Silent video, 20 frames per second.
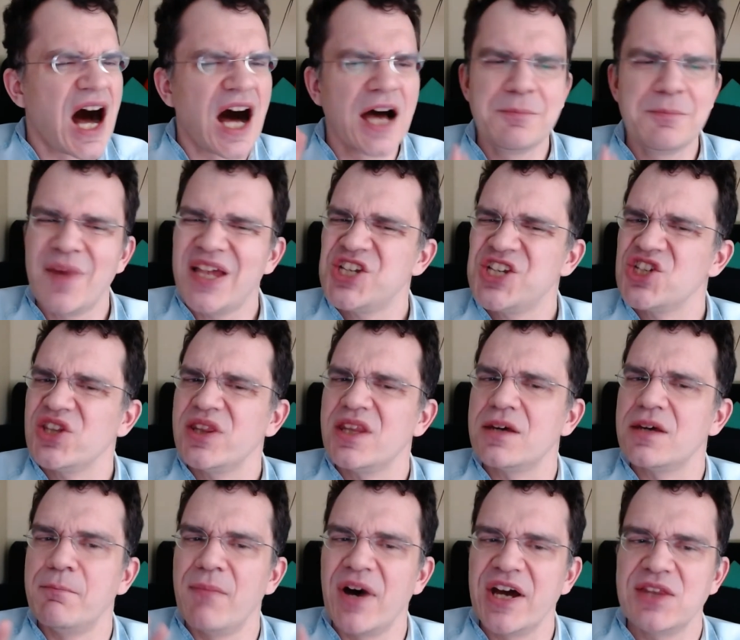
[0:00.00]
I mentioned
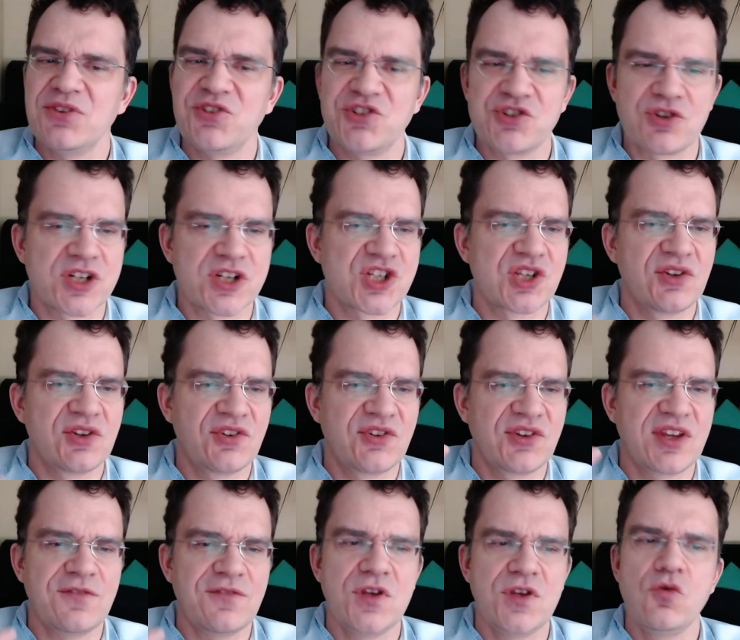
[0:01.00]
that my instructions
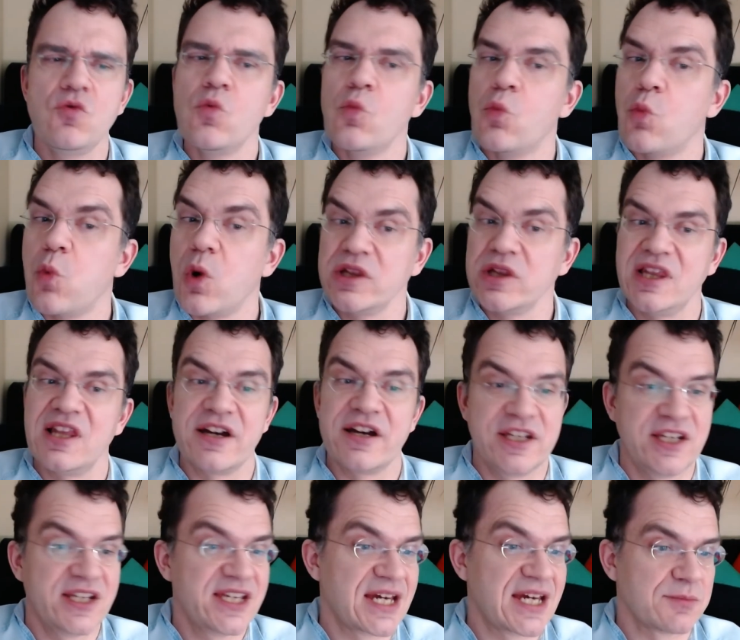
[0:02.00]
give you
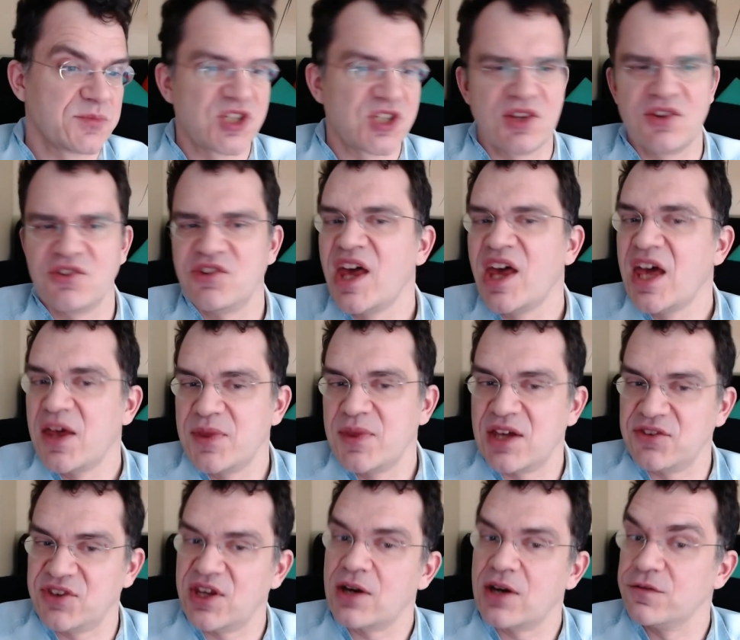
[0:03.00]
1-line captions.
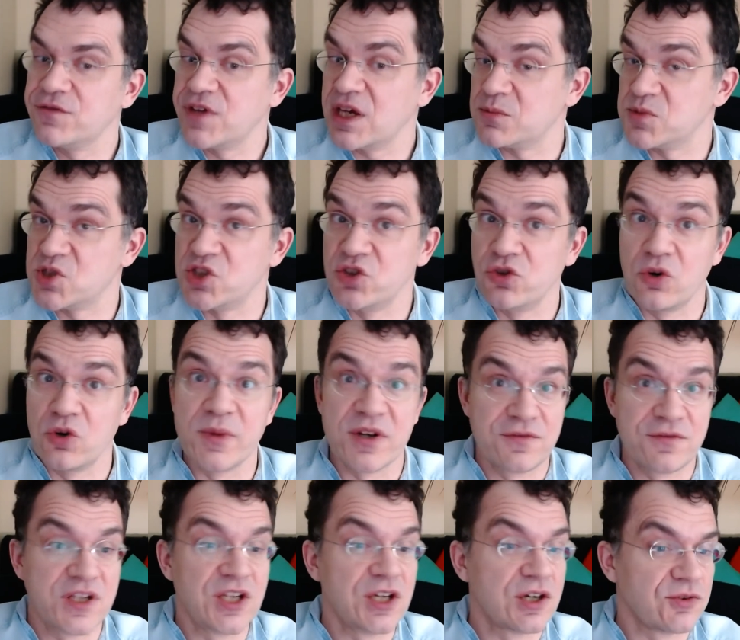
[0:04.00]
That's how I've captioned all my
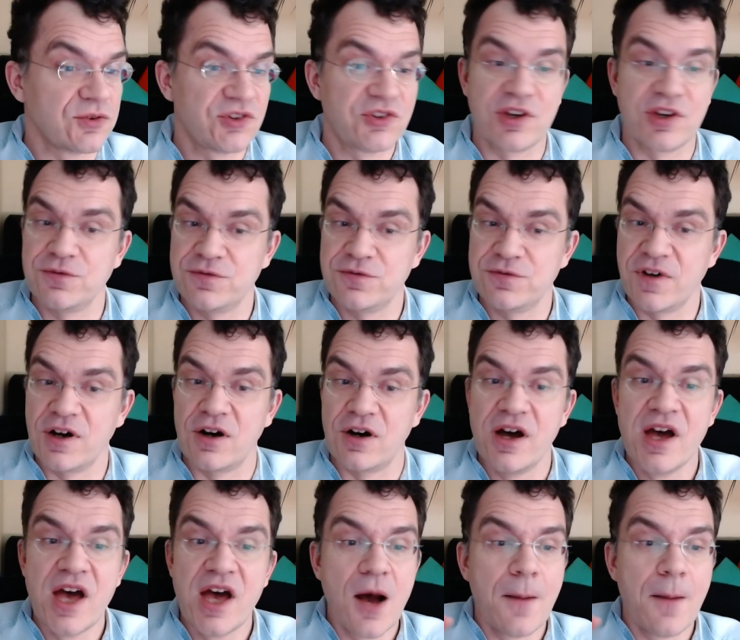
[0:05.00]
videos so far.